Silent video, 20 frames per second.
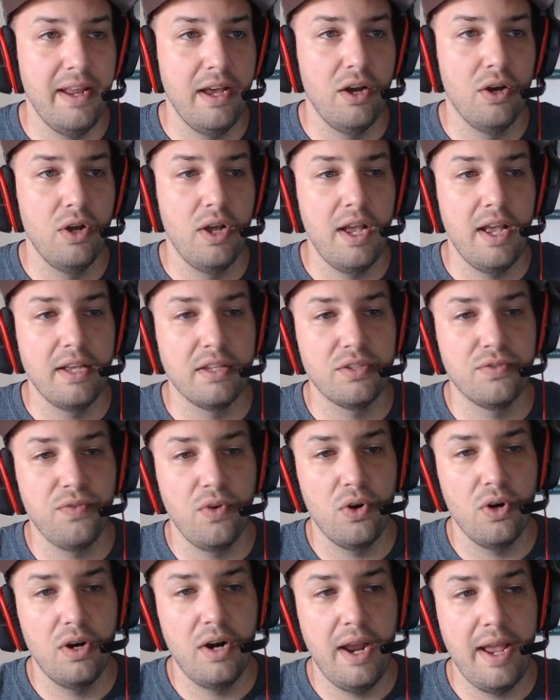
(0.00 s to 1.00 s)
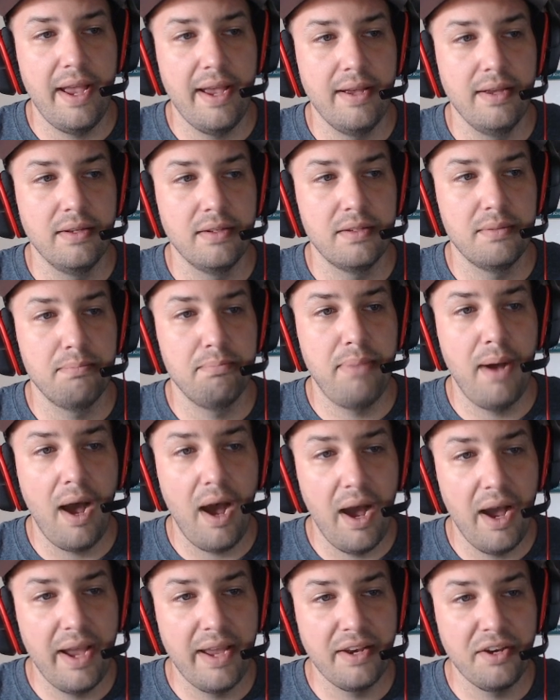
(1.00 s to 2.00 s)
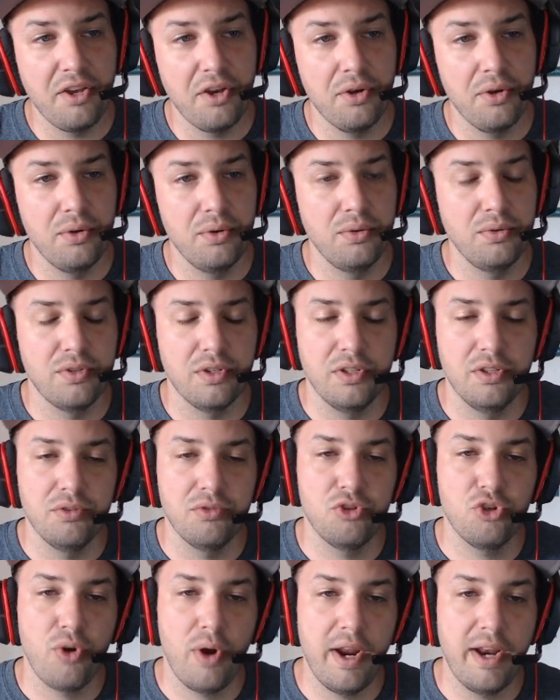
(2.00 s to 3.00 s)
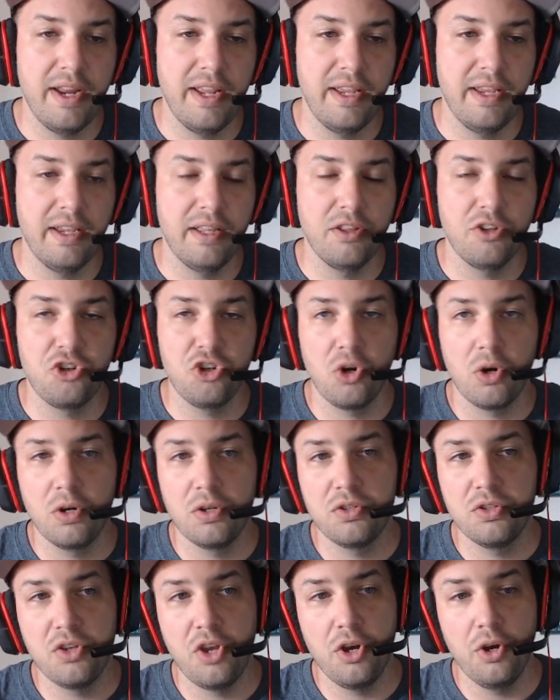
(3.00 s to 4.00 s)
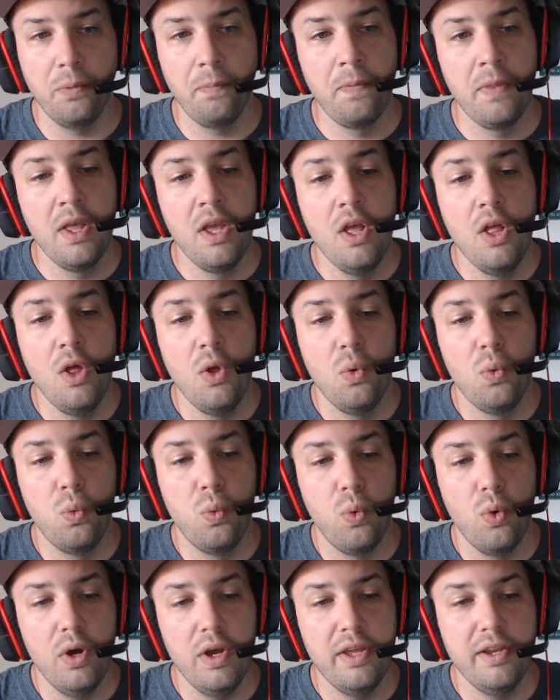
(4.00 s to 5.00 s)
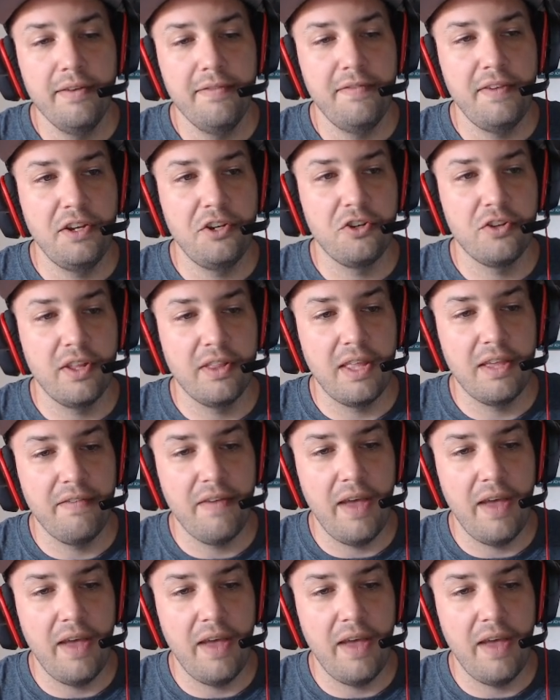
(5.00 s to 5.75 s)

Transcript: at. Now, as far as Pine goes and trading and the charts go, one feature that